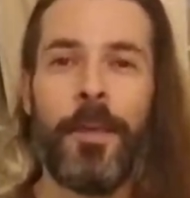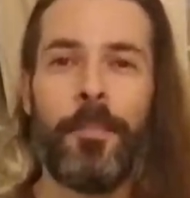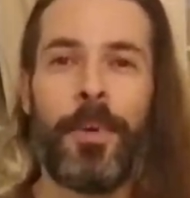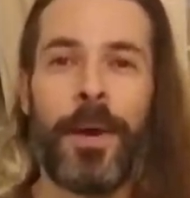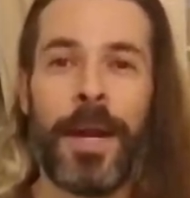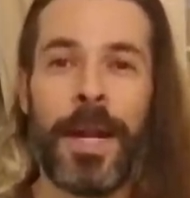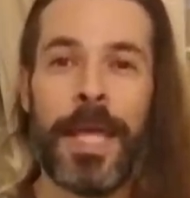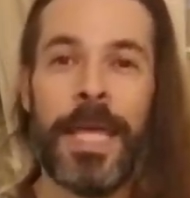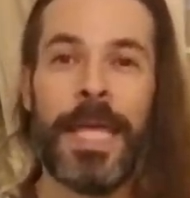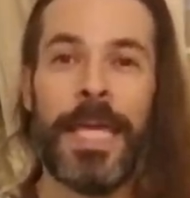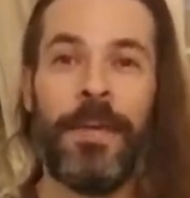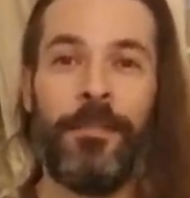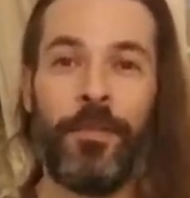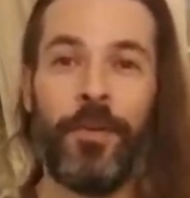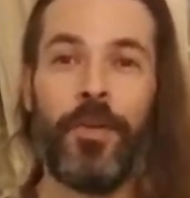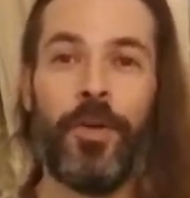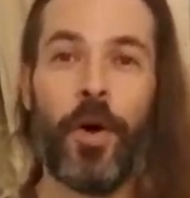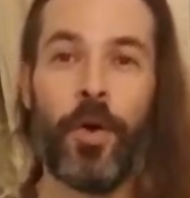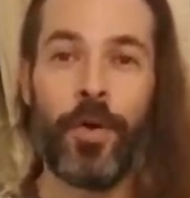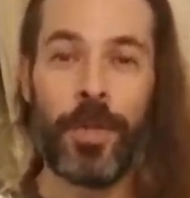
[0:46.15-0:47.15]
But if
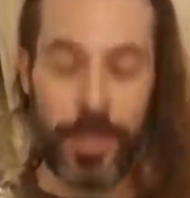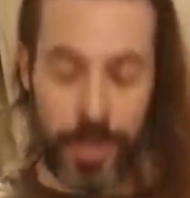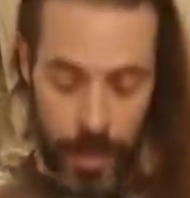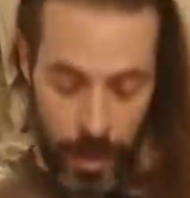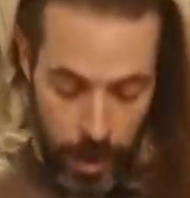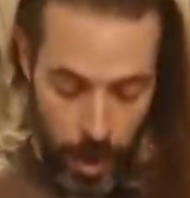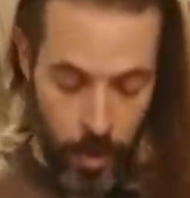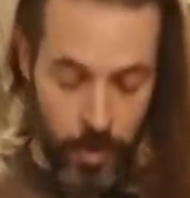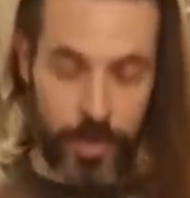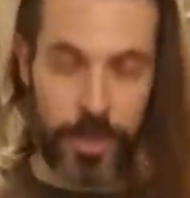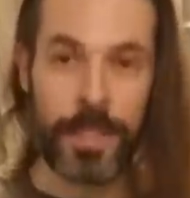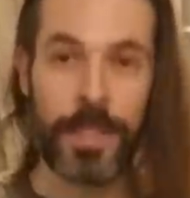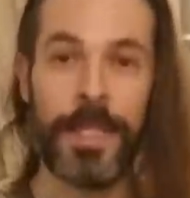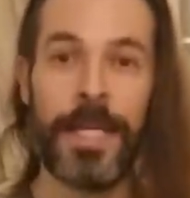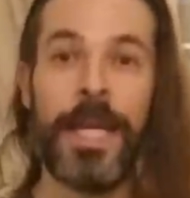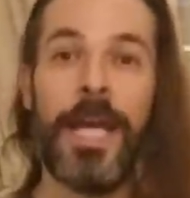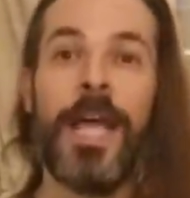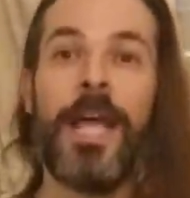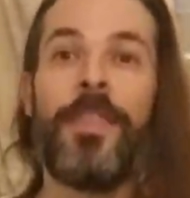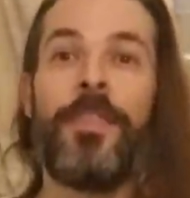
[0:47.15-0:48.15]
you notice
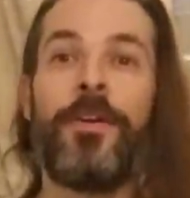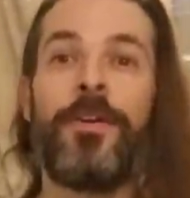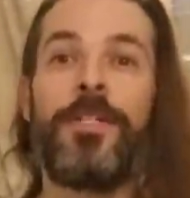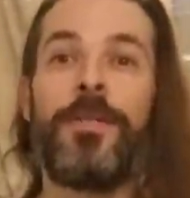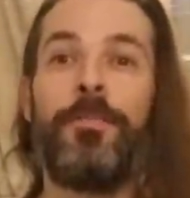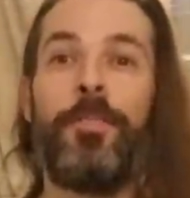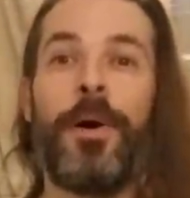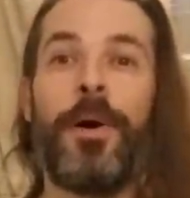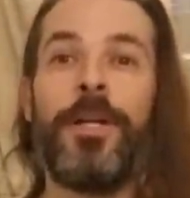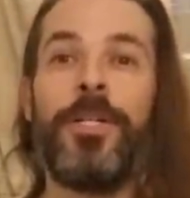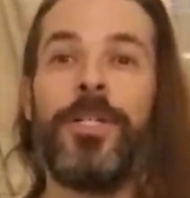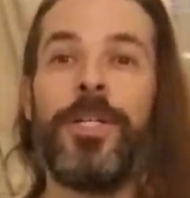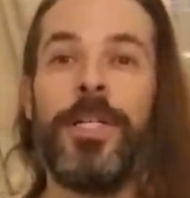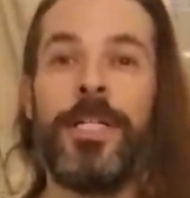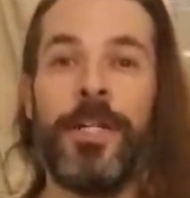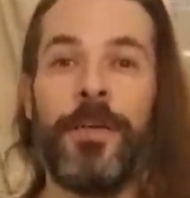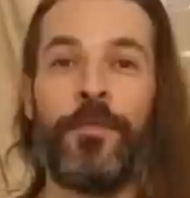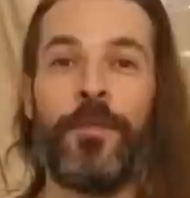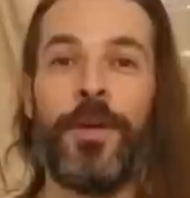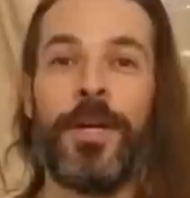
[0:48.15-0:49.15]
closely, there's a bunch of
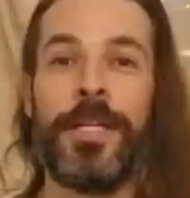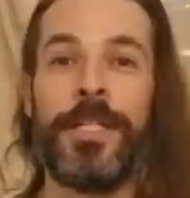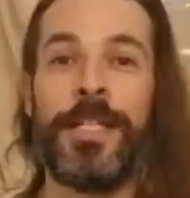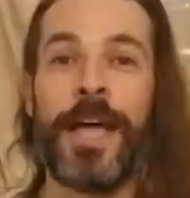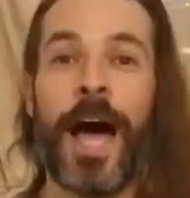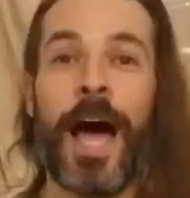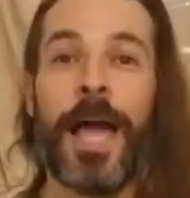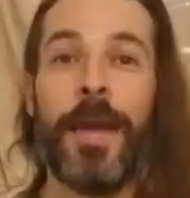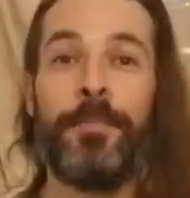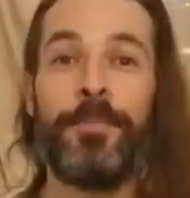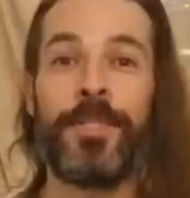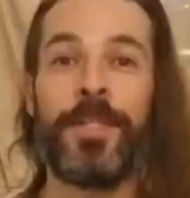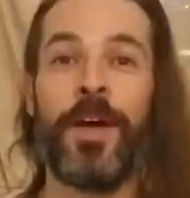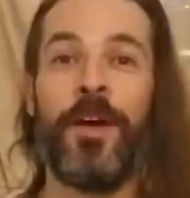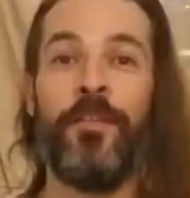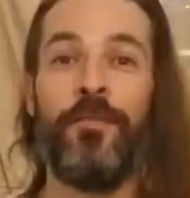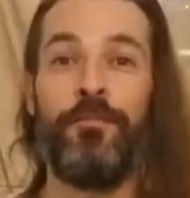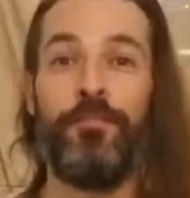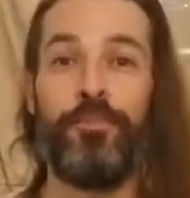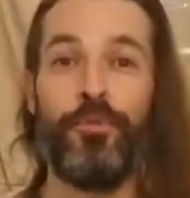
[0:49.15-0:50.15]
different types
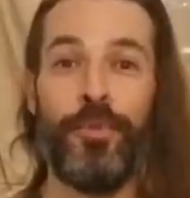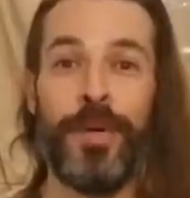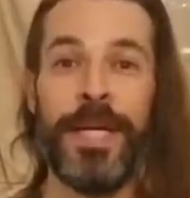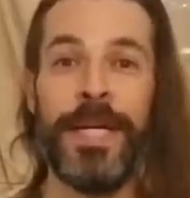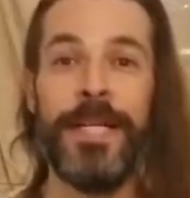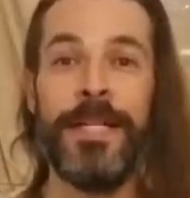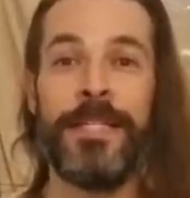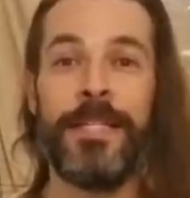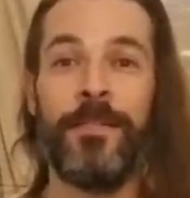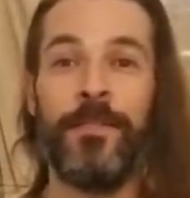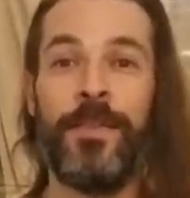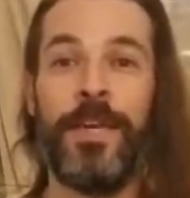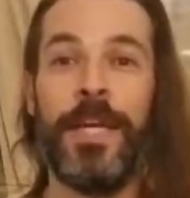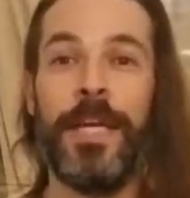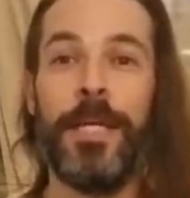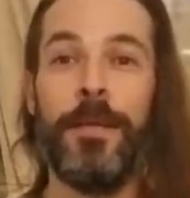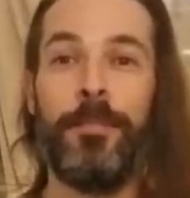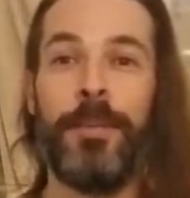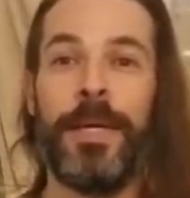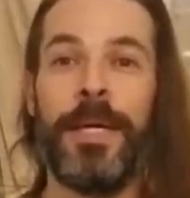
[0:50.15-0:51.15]
of breeds of
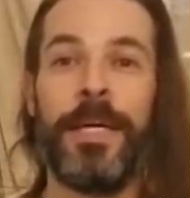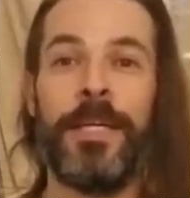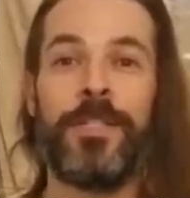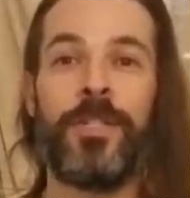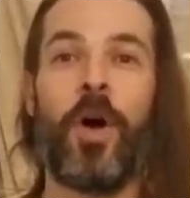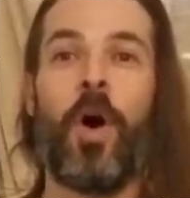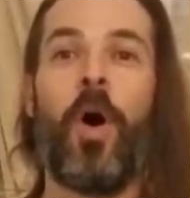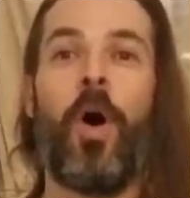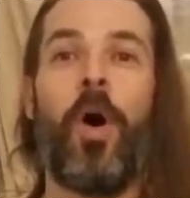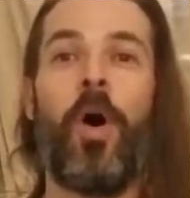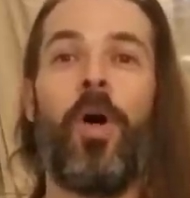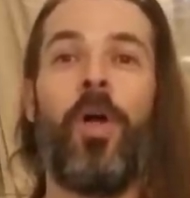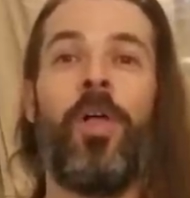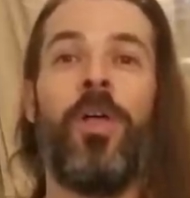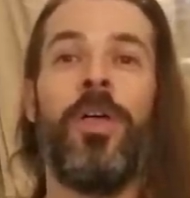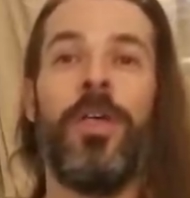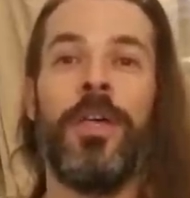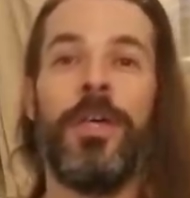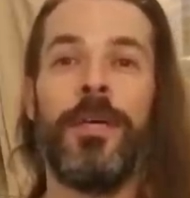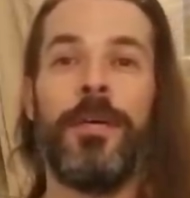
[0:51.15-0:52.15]
guinea pigs
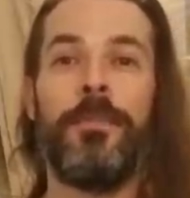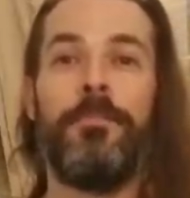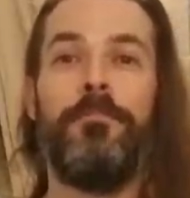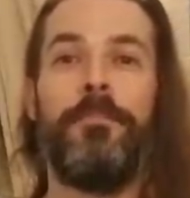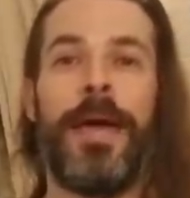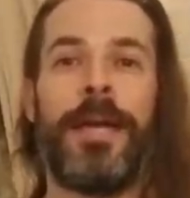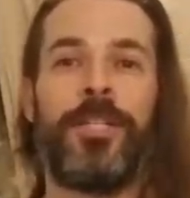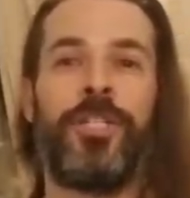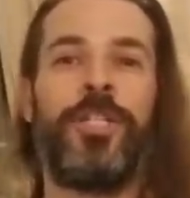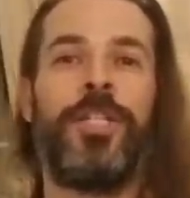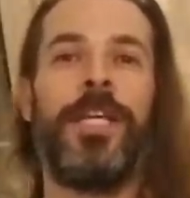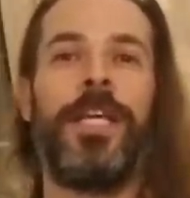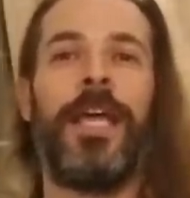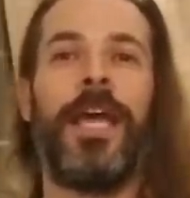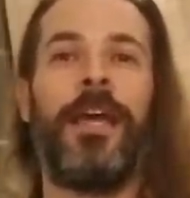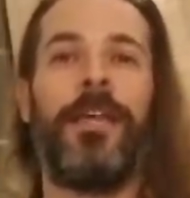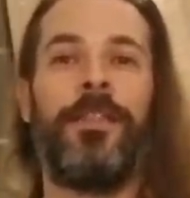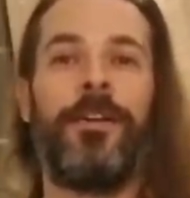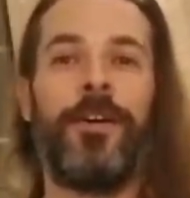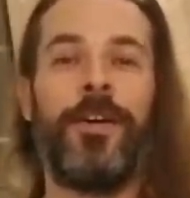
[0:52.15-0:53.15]
all meshed
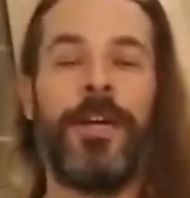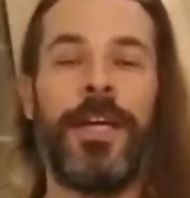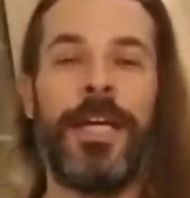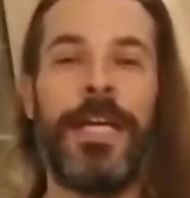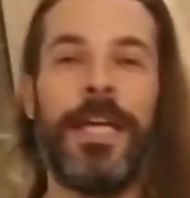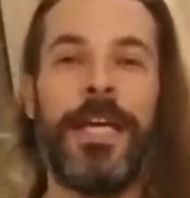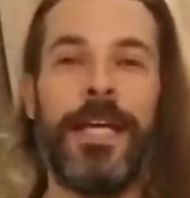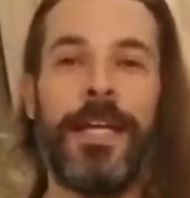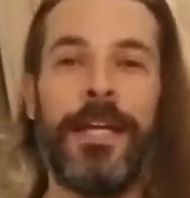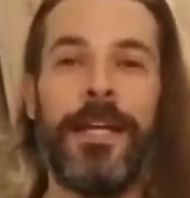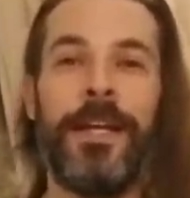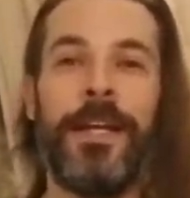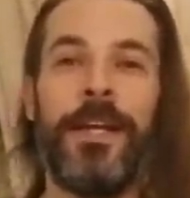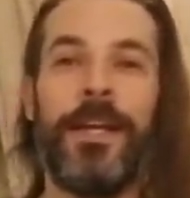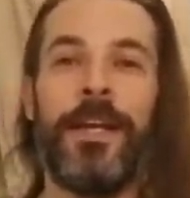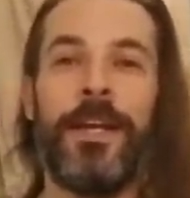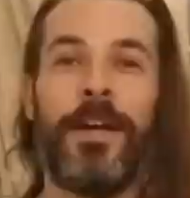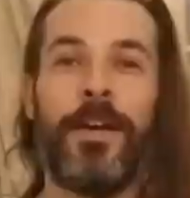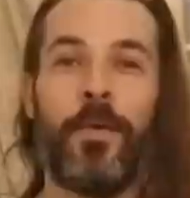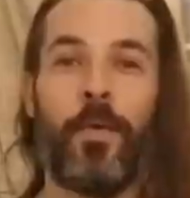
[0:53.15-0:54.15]
together in
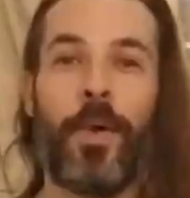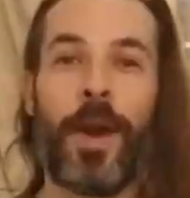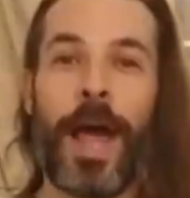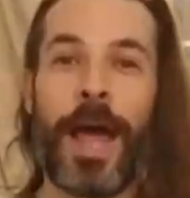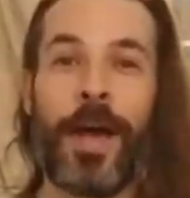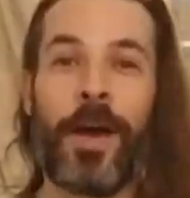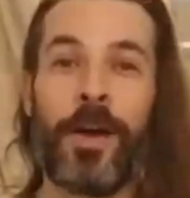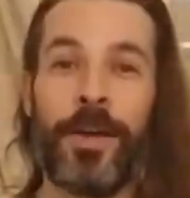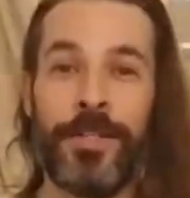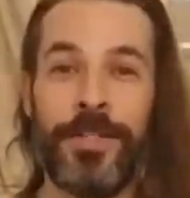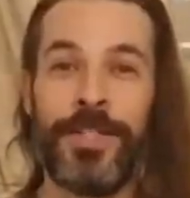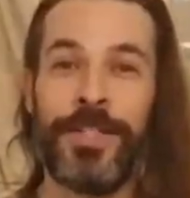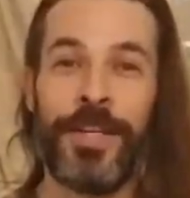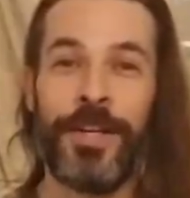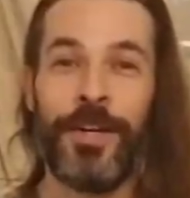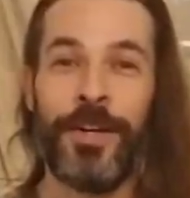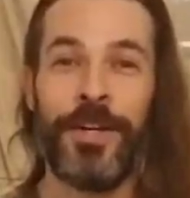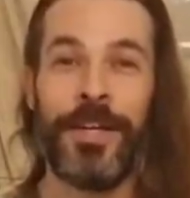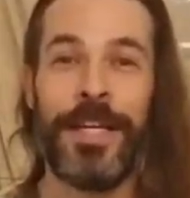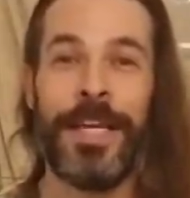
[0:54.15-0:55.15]
what I
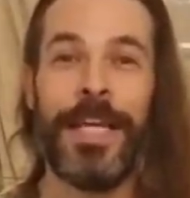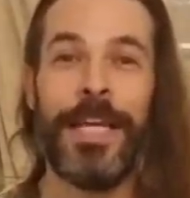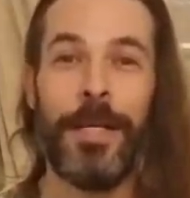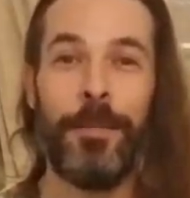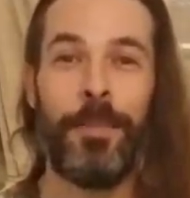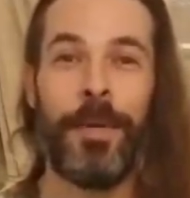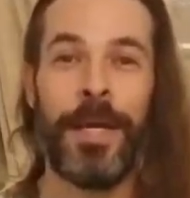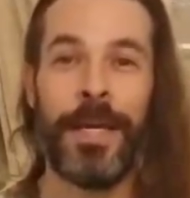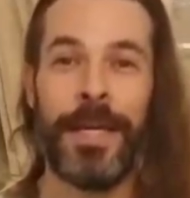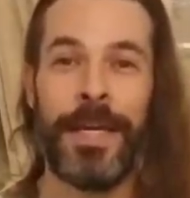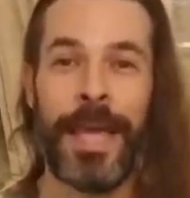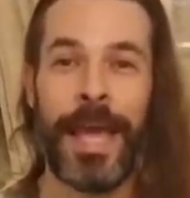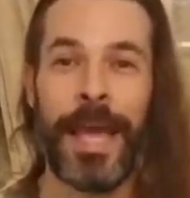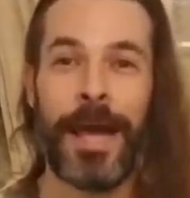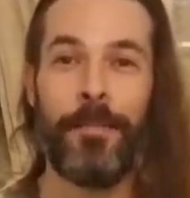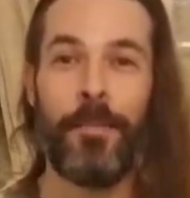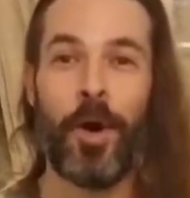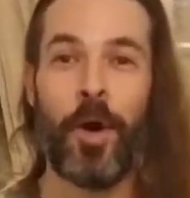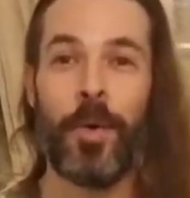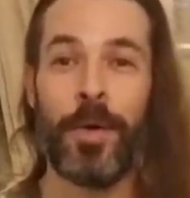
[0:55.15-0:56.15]
consider guinea pig
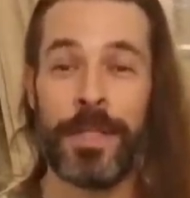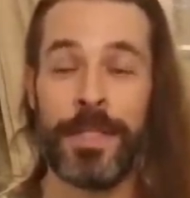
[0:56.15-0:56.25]
camo.